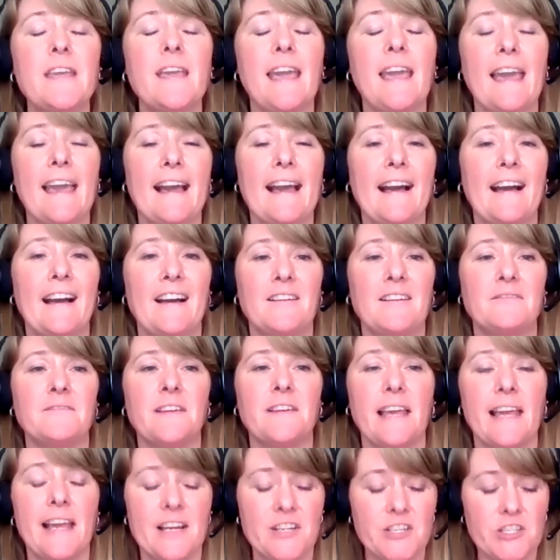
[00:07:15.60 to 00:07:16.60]
have
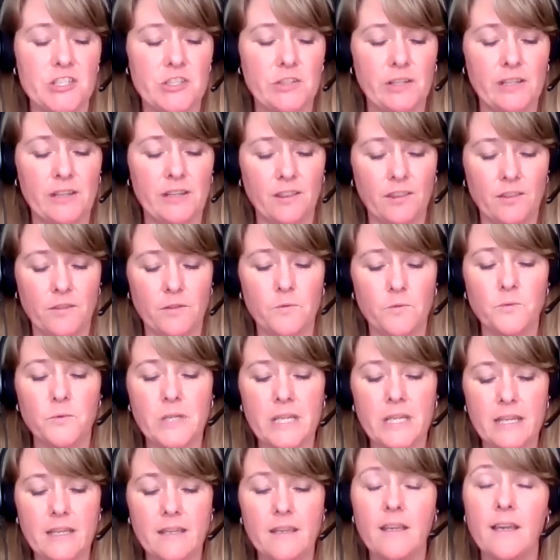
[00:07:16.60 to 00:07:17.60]
actually
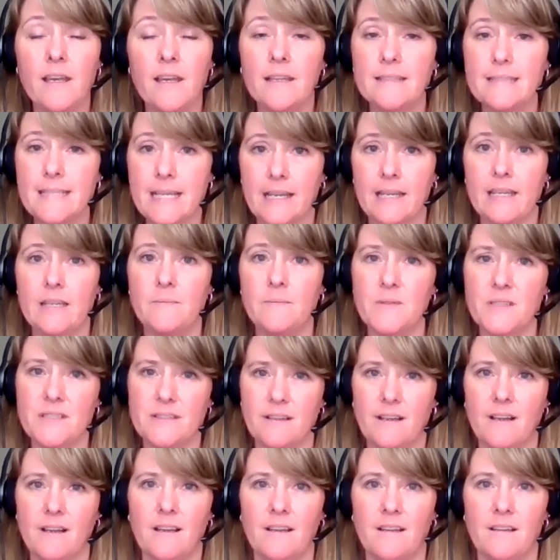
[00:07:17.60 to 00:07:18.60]
three types
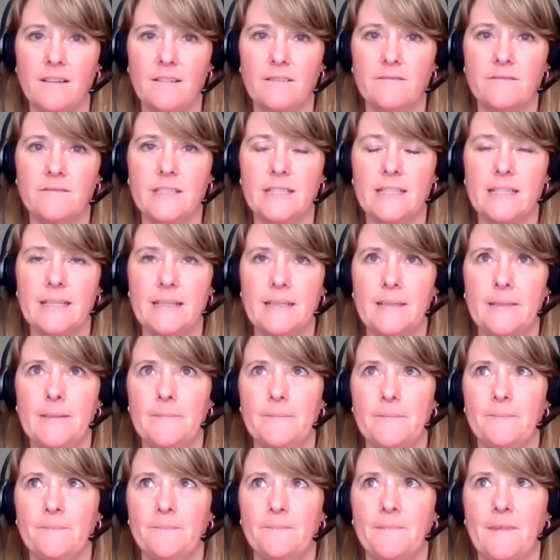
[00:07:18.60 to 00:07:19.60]
of,
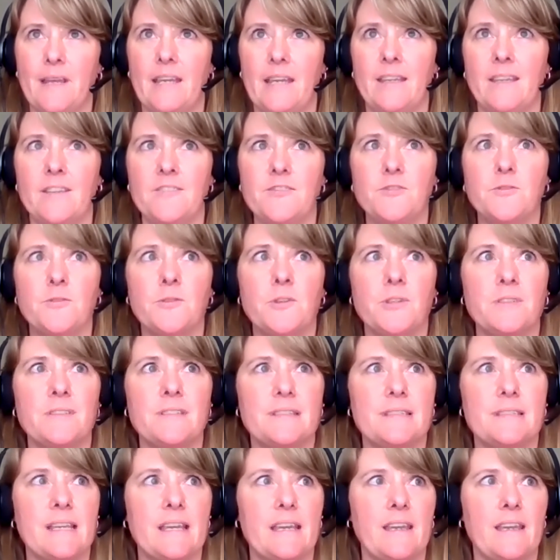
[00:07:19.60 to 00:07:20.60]
I guess you could
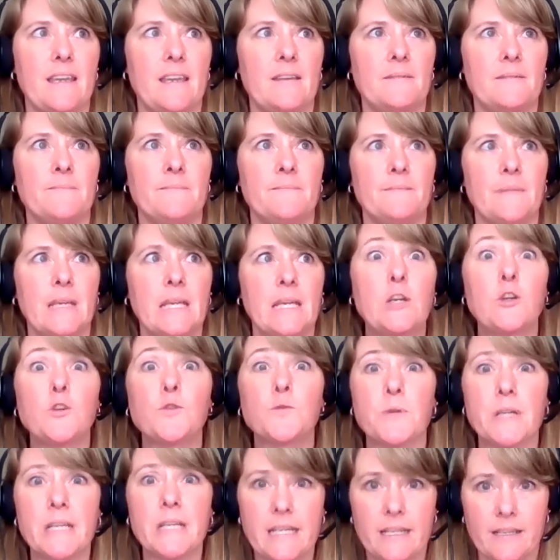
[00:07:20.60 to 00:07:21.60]
say,
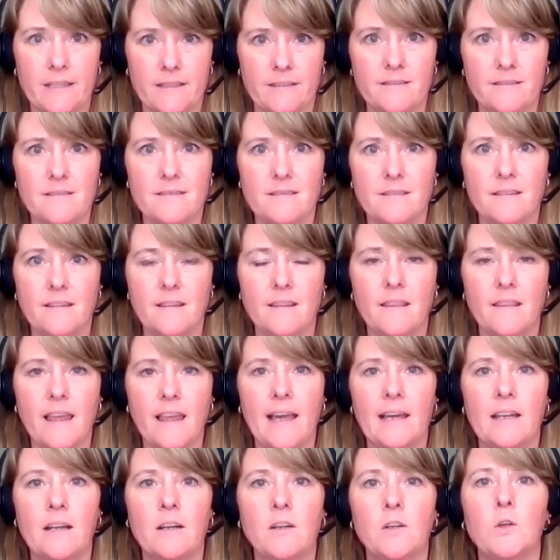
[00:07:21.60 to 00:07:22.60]
ingredients
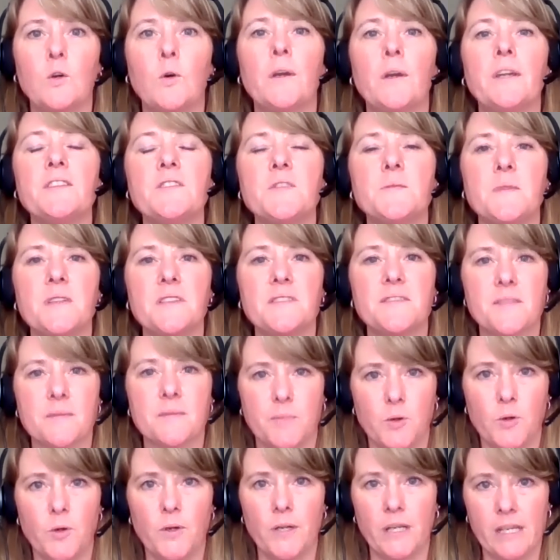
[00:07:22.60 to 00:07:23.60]
that are going to be
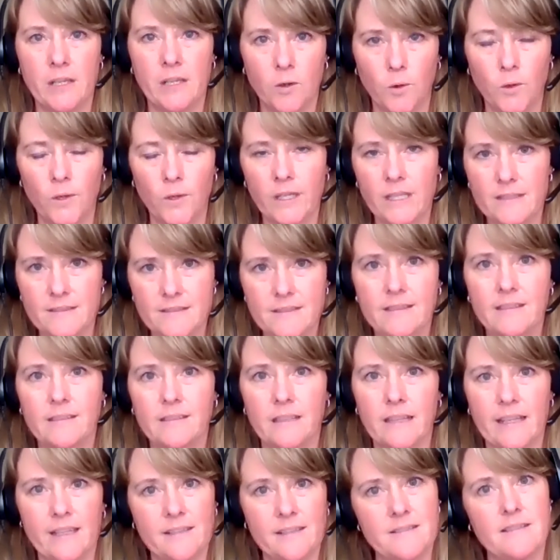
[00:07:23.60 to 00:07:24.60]
supporting organs and
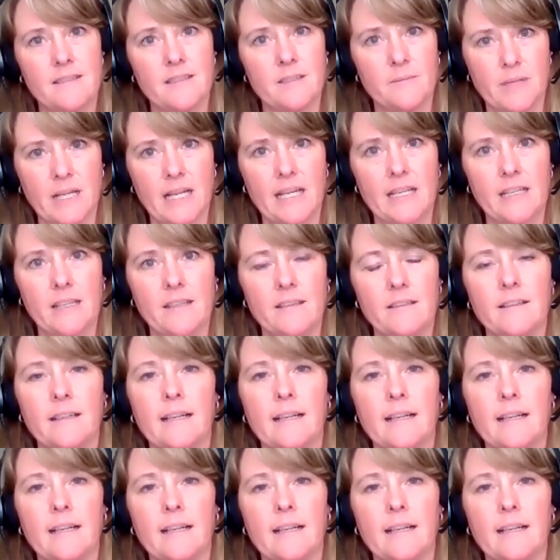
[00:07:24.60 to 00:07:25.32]
glands in the body.